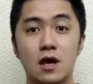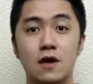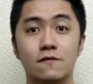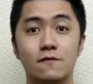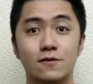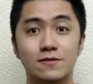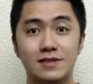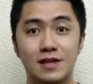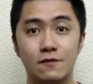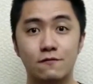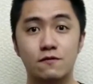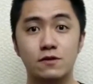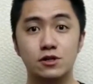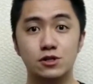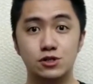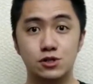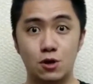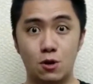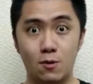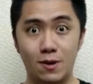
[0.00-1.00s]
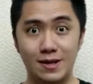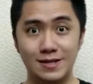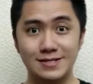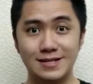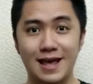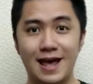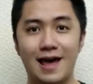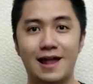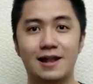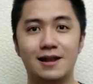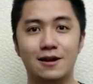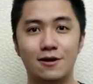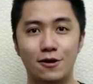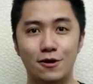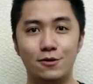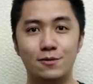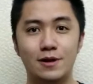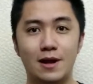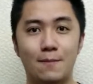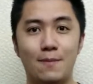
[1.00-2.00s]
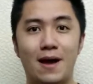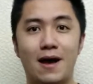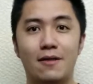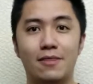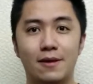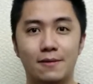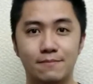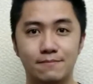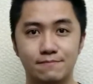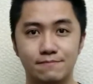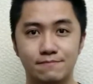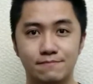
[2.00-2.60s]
for different jewelries and learn about them.